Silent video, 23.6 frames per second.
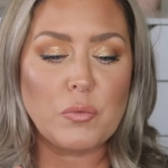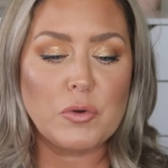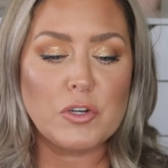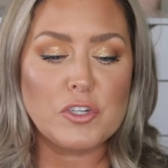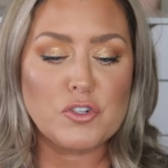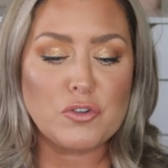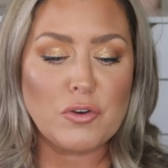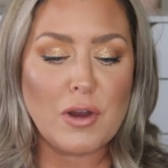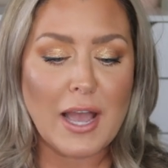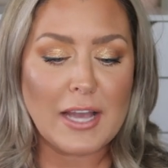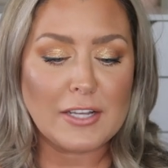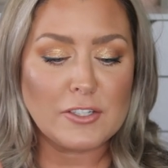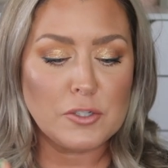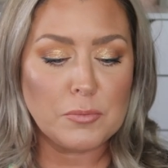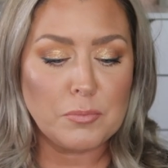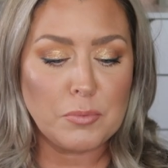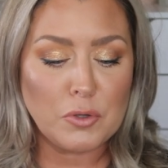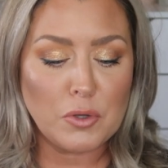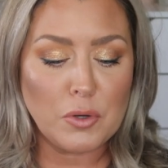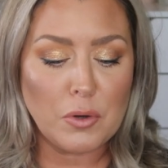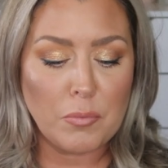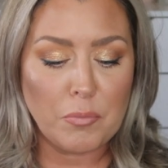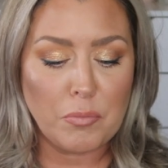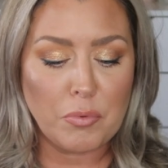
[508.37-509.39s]

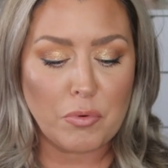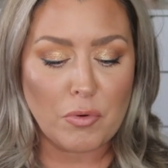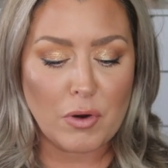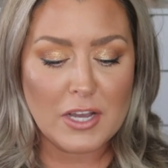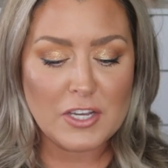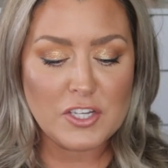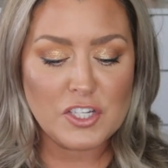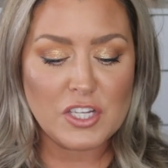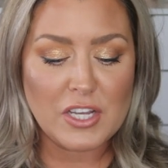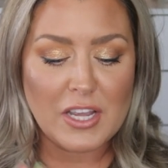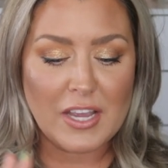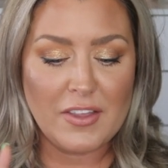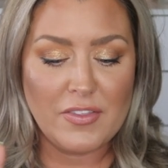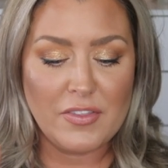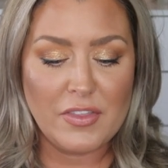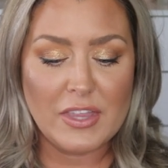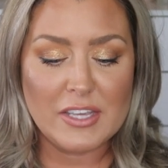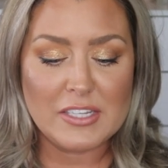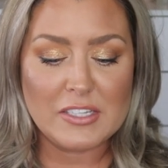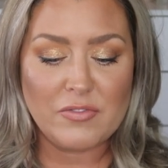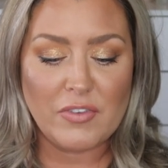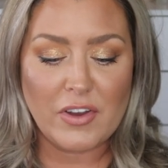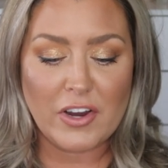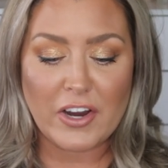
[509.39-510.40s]
retractable brush in
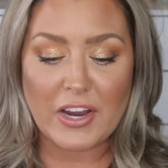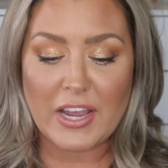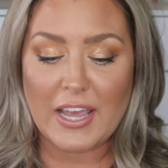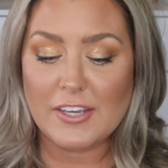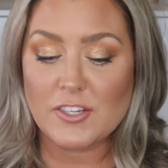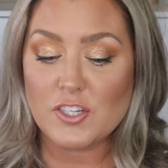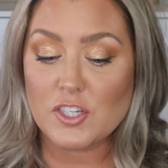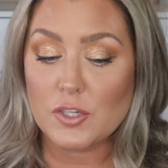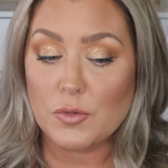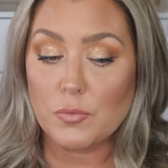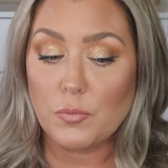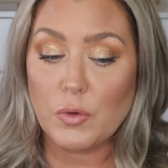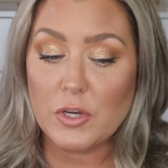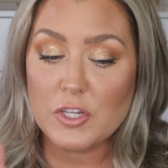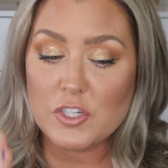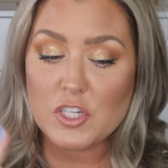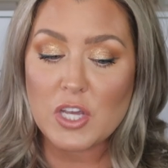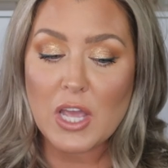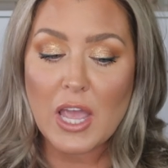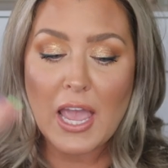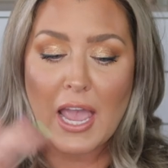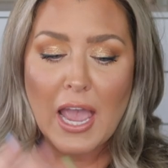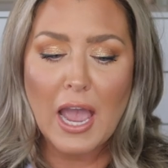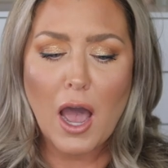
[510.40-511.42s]
this variation, which